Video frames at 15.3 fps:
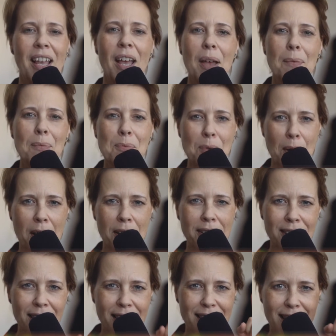1
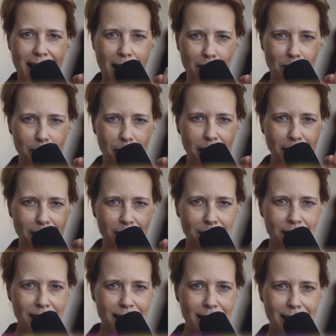nanometer
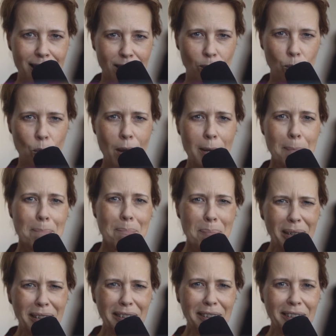is
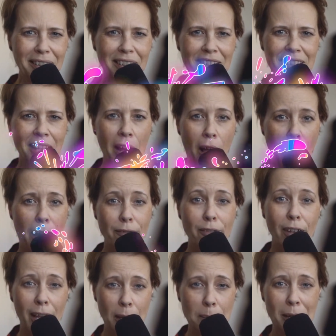1/1000th of
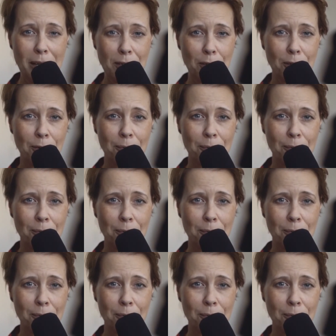a meter.